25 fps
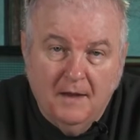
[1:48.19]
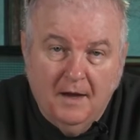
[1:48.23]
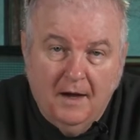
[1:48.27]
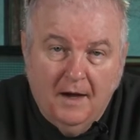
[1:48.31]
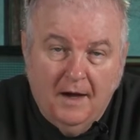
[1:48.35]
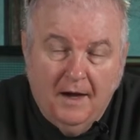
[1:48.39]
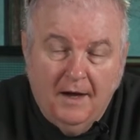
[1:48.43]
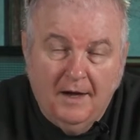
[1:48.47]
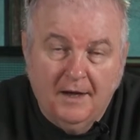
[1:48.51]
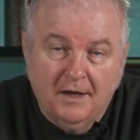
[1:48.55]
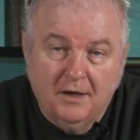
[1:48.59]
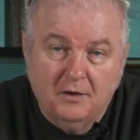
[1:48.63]

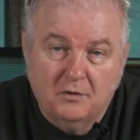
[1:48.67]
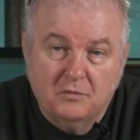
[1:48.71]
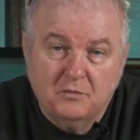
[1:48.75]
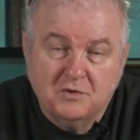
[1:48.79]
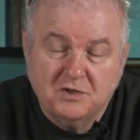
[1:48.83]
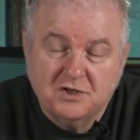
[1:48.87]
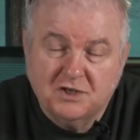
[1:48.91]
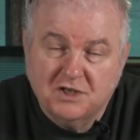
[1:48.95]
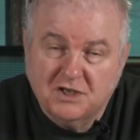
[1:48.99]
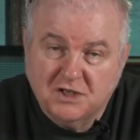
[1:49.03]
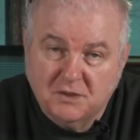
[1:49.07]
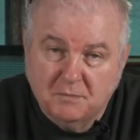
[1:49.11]
And it was
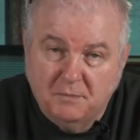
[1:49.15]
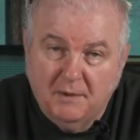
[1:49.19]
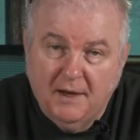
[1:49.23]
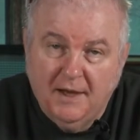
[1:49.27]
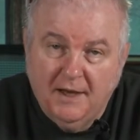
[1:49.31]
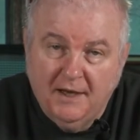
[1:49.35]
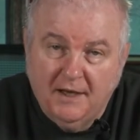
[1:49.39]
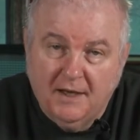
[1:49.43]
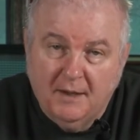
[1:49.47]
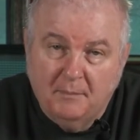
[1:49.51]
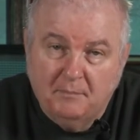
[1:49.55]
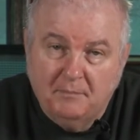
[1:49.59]

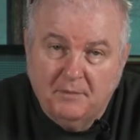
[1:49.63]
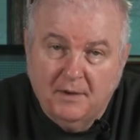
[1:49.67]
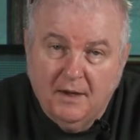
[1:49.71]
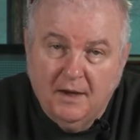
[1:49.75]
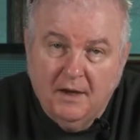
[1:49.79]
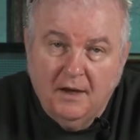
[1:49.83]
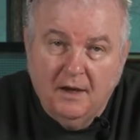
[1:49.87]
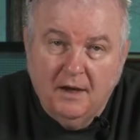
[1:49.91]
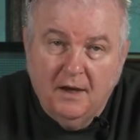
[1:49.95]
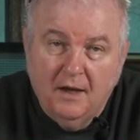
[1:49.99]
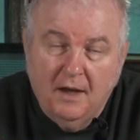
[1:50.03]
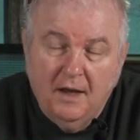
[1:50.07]
displayed up
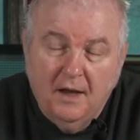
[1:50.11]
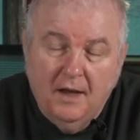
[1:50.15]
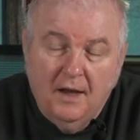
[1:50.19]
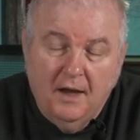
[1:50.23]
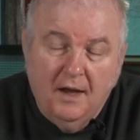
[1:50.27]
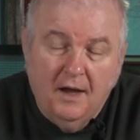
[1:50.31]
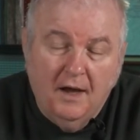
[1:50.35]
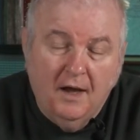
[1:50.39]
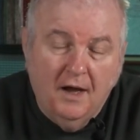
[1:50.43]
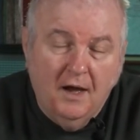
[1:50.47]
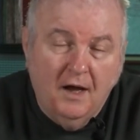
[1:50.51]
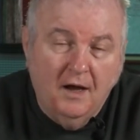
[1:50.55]
there
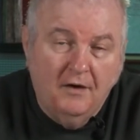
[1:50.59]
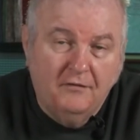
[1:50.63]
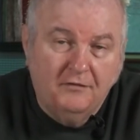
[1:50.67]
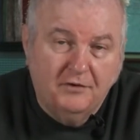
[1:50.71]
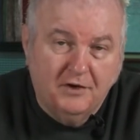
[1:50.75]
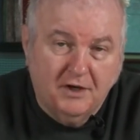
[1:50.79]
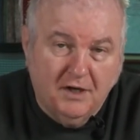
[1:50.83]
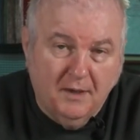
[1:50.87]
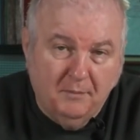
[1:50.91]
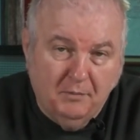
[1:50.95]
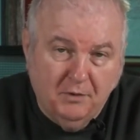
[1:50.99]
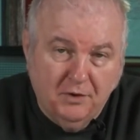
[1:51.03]
for a
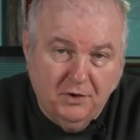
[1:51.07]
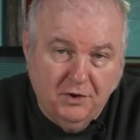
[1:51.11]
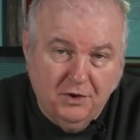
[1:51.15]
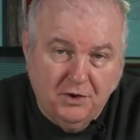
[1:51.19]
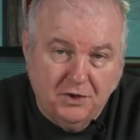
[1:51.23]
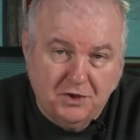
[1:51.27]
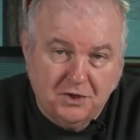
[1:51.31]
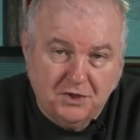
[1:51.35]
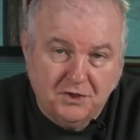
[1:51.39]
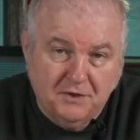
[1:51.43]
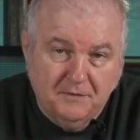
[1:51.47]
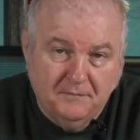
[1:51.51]
couple of
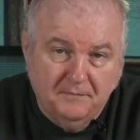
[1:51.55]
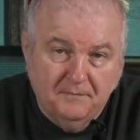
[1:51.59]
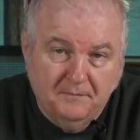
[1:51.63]
years.